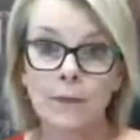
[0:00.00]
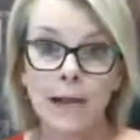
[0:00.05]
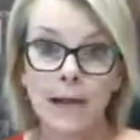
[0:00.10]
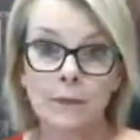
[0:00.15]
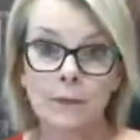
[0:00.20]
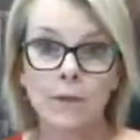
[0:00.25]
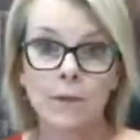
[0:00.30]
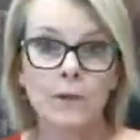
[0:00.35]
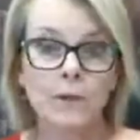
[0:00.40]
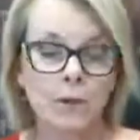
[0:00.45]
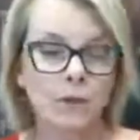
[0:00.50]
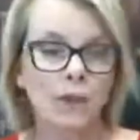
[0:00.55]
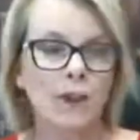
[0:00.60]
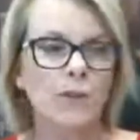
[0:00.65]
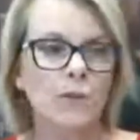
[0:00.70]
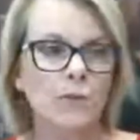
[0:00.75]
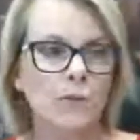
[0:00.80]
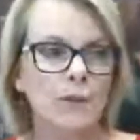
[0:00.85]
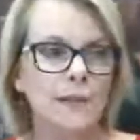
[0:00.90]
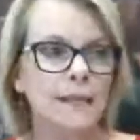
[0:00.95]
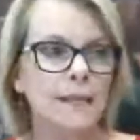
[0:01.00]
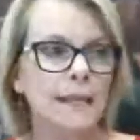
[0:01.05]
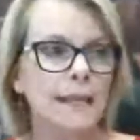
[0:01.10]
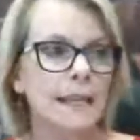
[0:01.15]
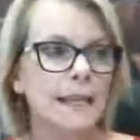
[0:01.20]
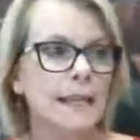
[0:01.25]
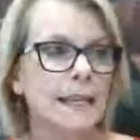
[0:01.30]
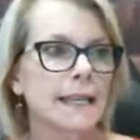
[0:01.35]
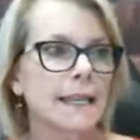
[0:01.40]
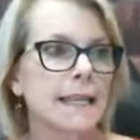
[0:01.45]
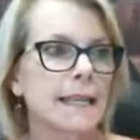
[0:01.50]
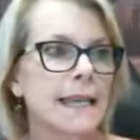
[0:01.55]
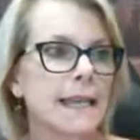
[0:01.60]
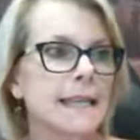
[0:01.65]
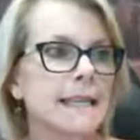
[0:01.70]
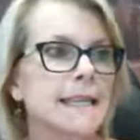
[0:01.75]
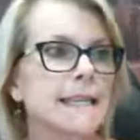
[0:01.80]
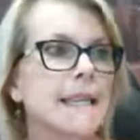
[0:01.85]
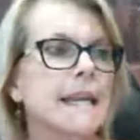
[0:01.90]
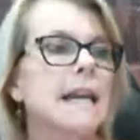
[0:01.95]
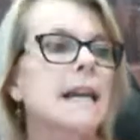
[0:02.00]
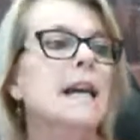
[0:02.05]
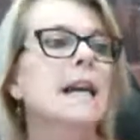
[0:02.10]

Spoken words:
pain points. I'll go through this again at the end.